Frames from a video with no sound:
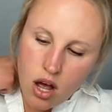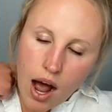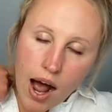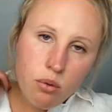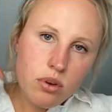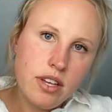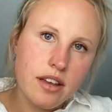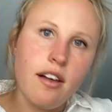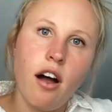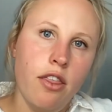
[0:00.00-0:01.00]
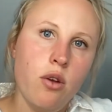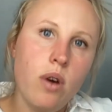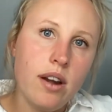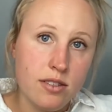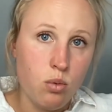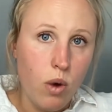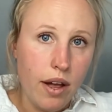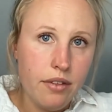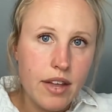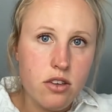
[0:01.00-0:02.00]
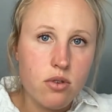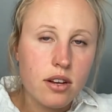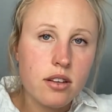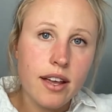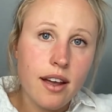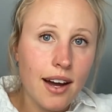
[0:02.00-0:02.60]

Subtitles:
I will link the other one as well that you can click